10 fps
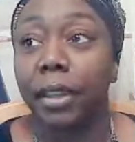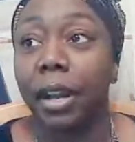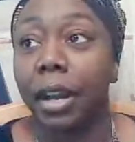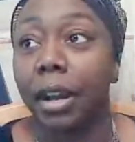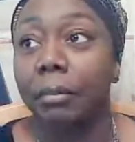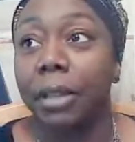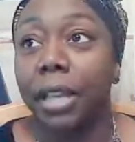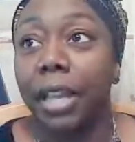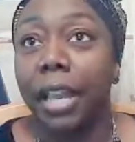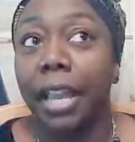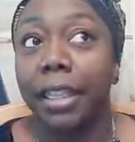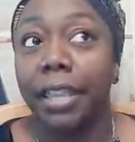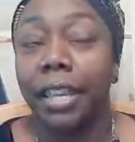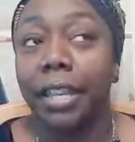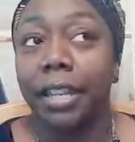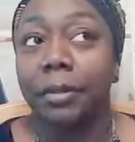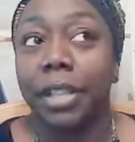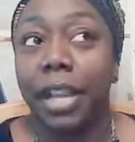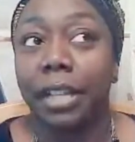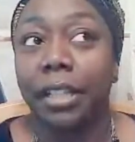And then it was
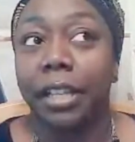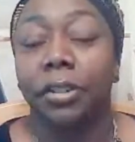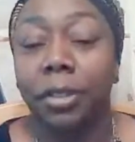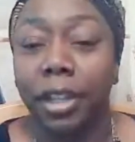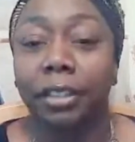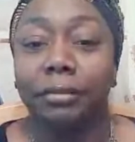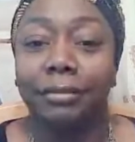kind of like, okay,